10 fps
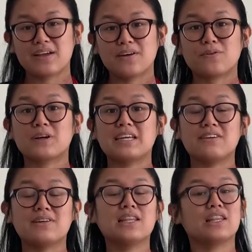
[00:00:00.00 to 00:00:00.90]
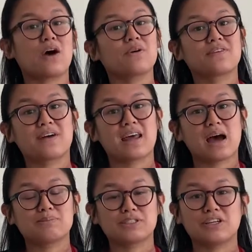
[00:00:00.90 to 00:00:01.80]
For an even lower fat
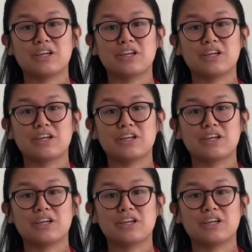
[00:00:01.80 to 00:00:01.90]
option,